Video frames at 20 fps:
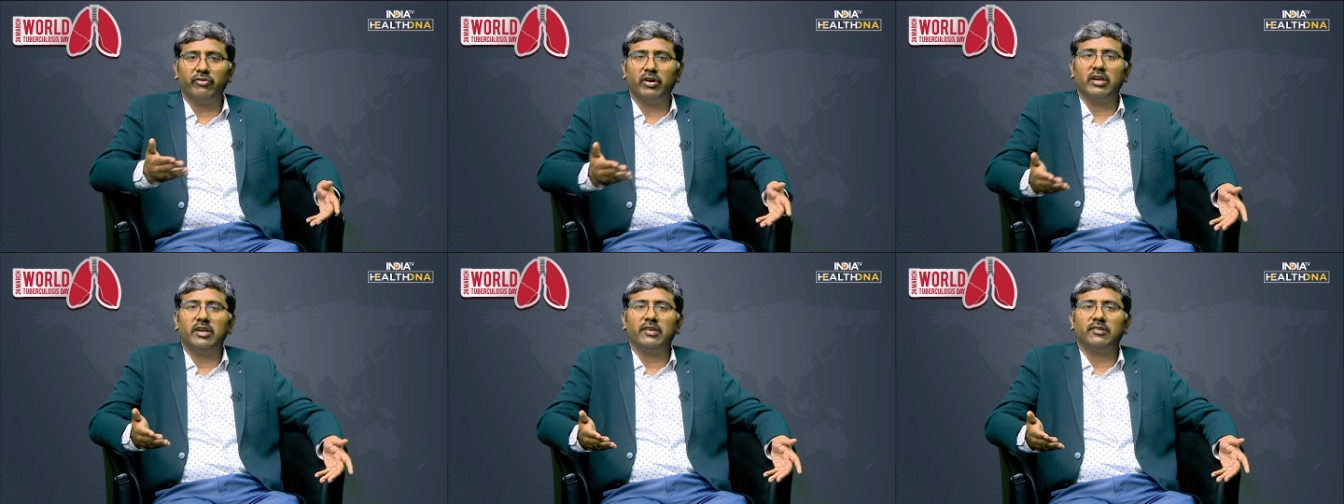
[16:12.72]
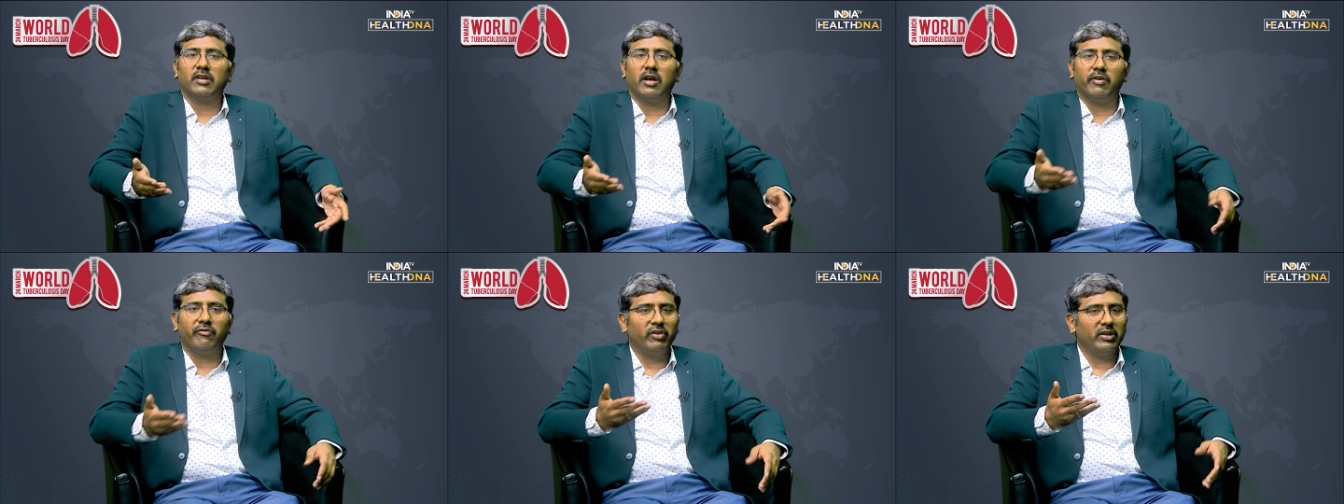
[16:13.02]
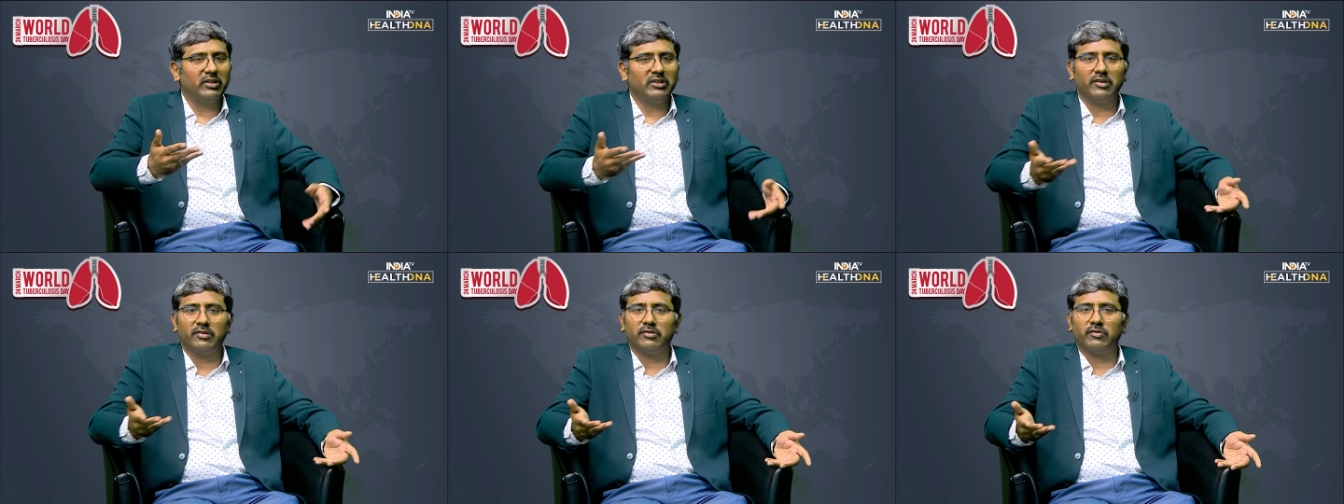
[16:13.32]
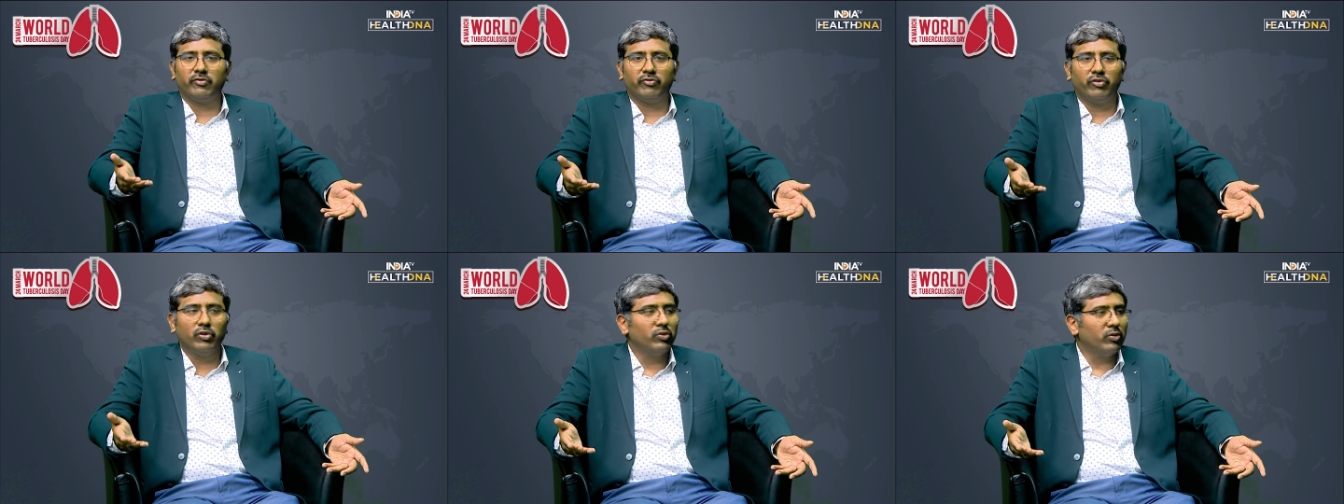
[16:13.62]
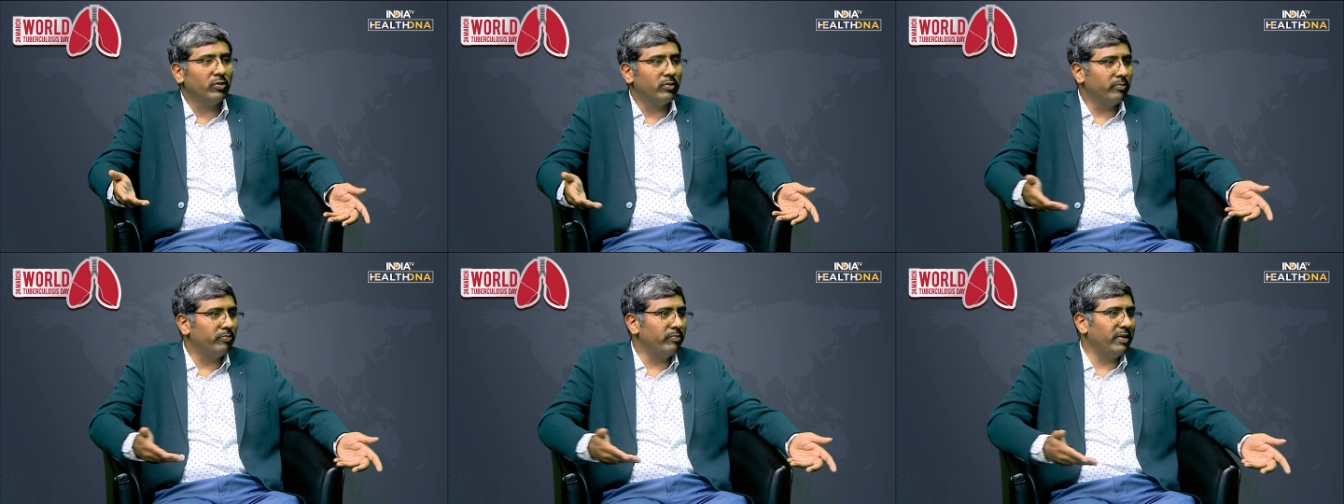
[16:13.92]
one is coughing, just
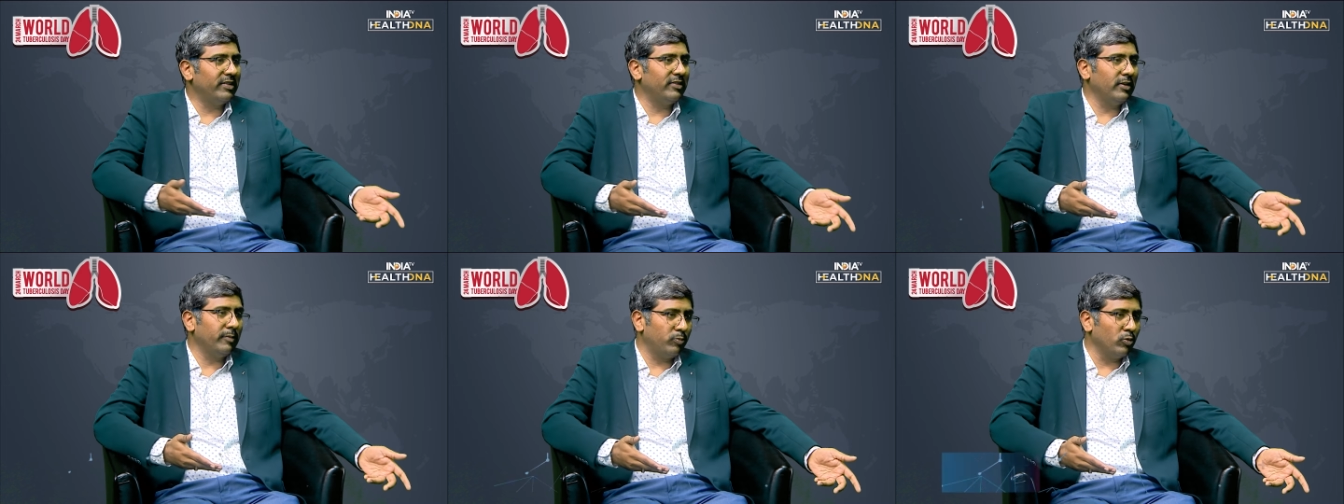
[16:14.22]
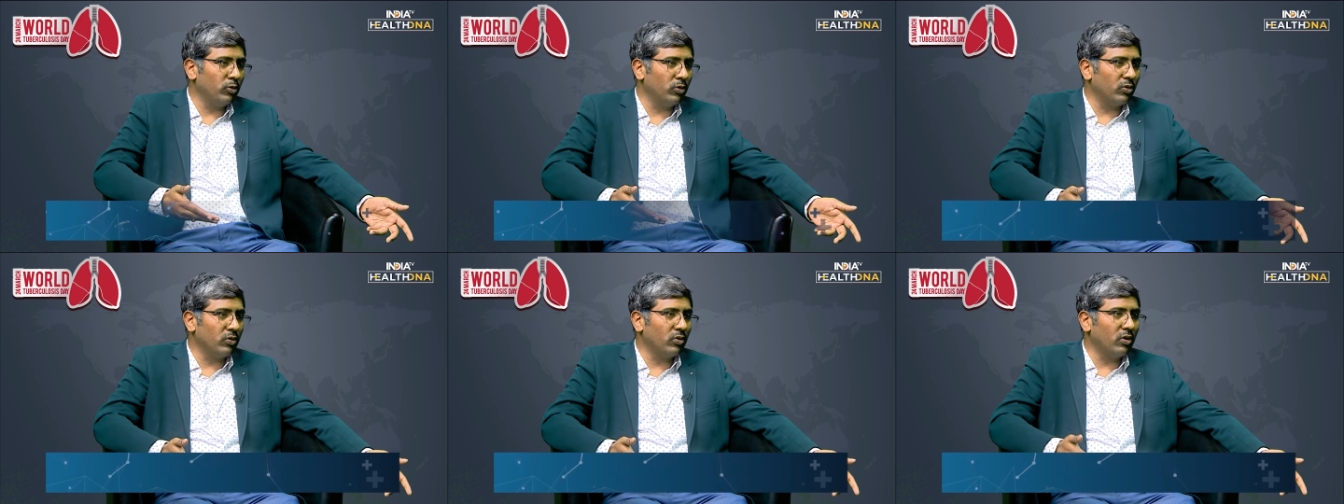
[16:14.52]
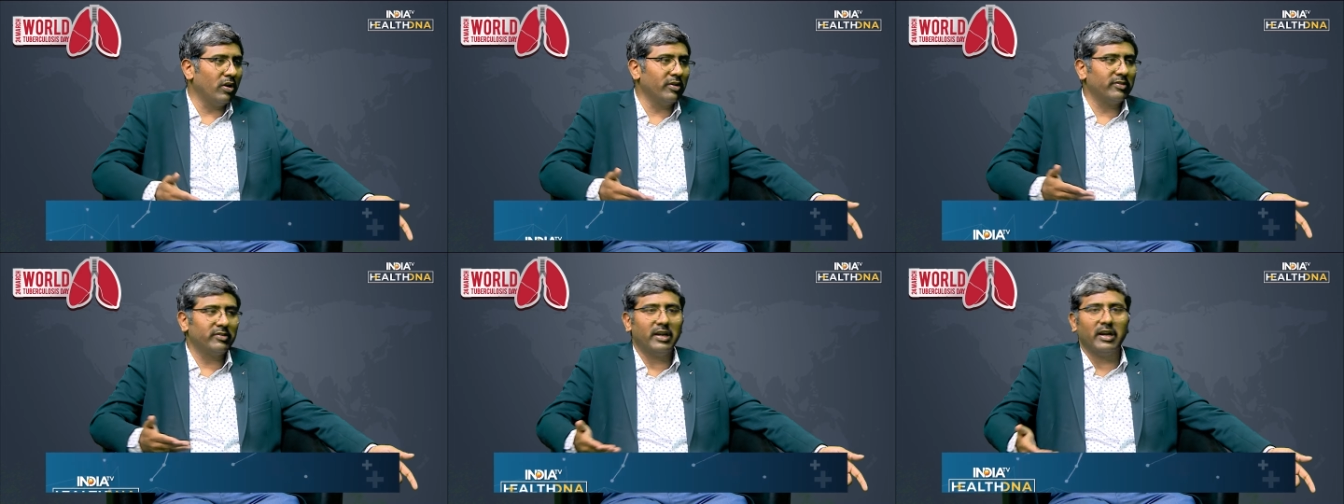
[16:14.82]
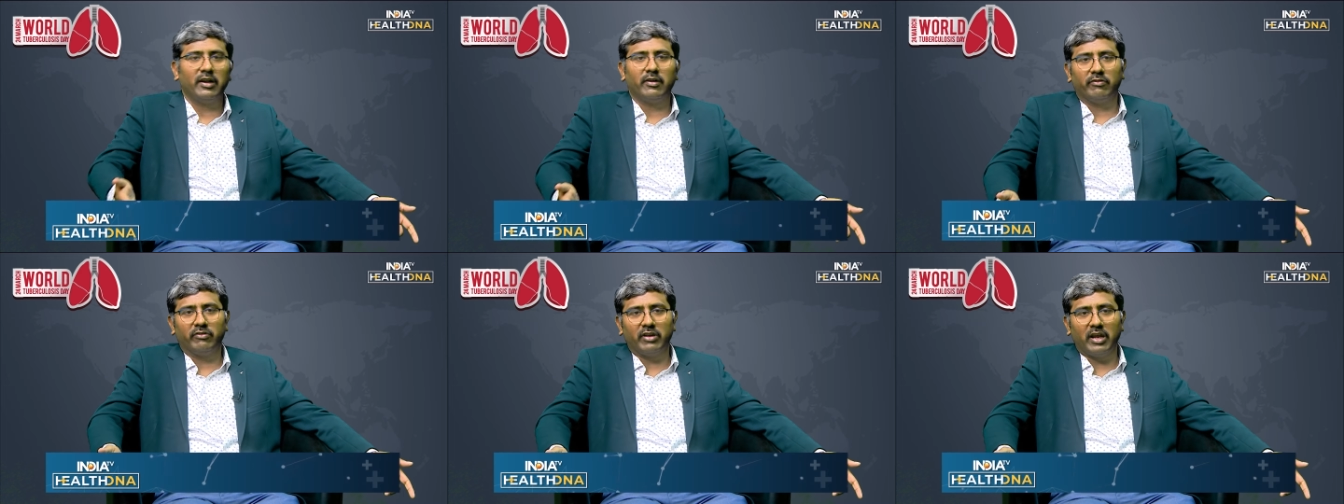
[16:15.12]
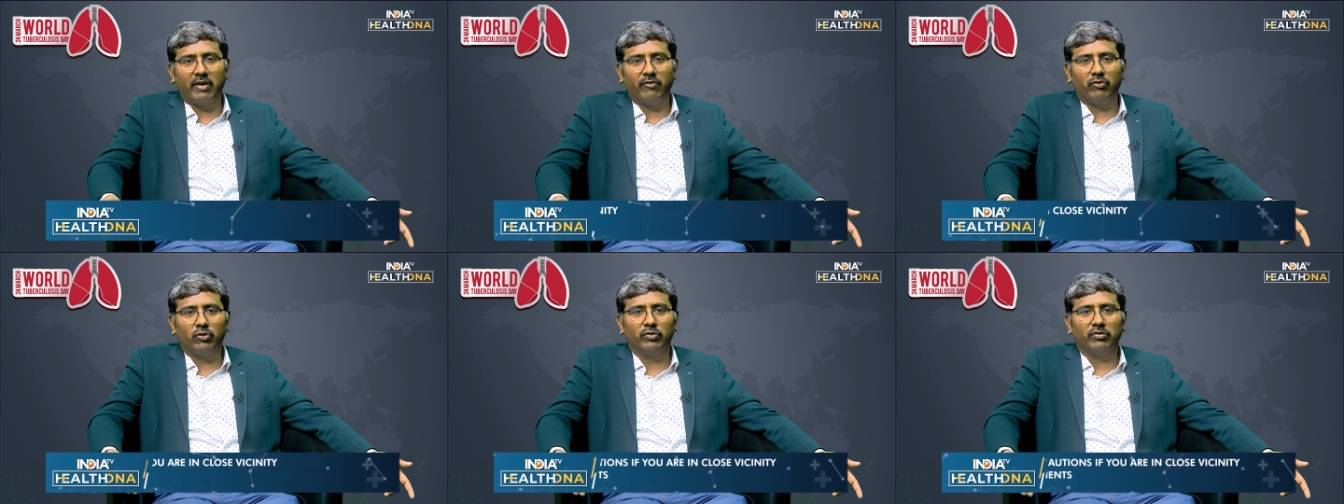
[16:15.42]
few basic protocols that we
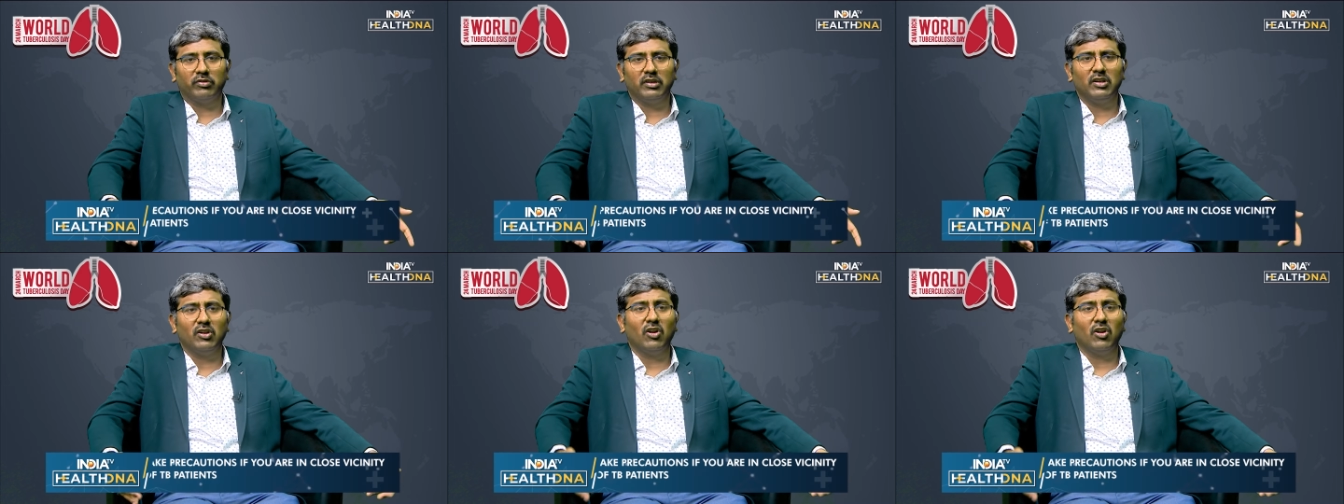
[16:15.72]
have to see.